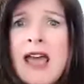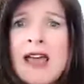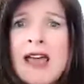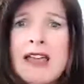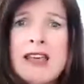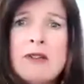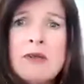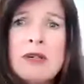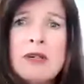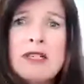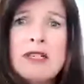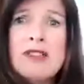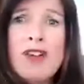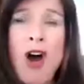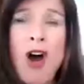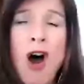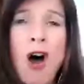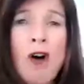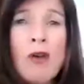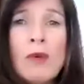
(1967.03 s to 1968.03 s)
He was
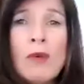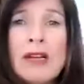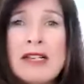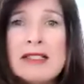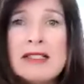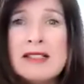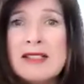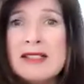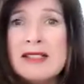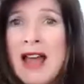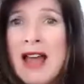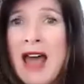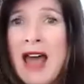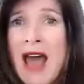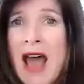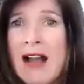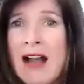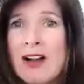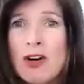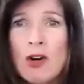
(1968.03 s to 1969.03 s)
always
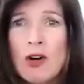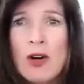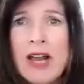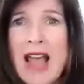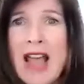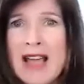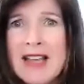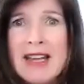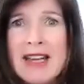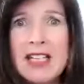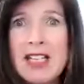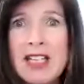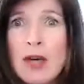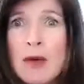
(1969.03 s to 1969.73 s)
creating